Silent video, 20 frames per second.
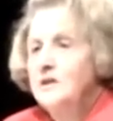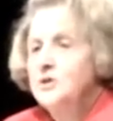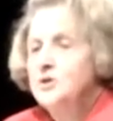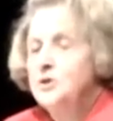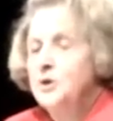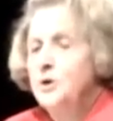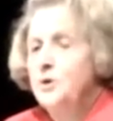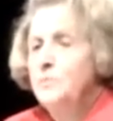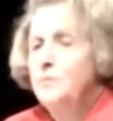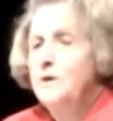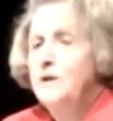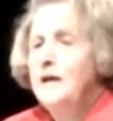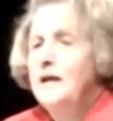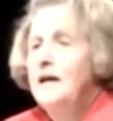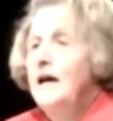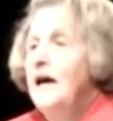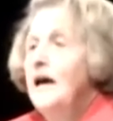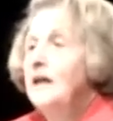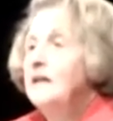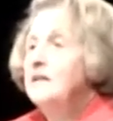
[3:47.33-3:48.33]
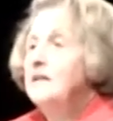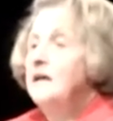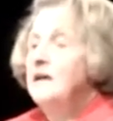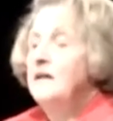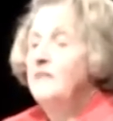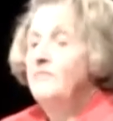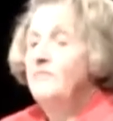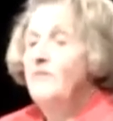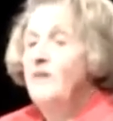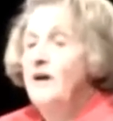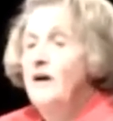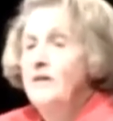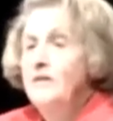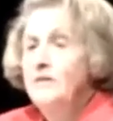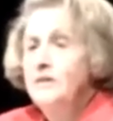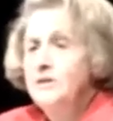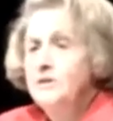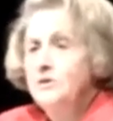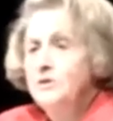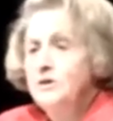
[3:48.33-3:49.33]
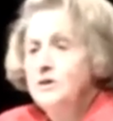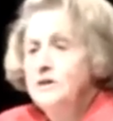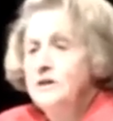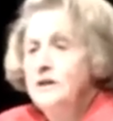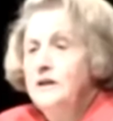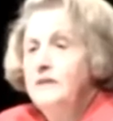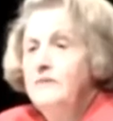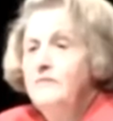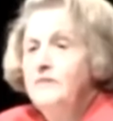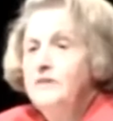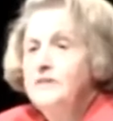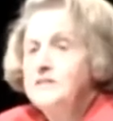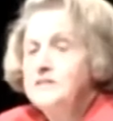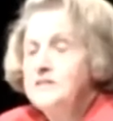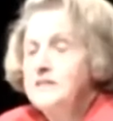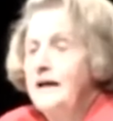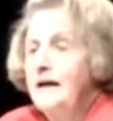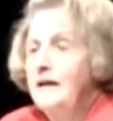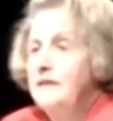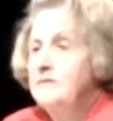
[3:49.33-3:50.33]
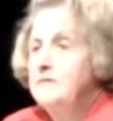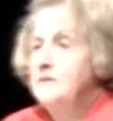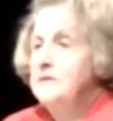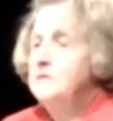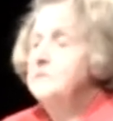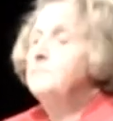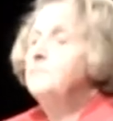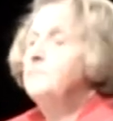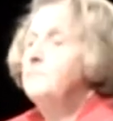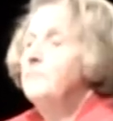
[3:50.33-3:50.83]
Germany had a very good living standard.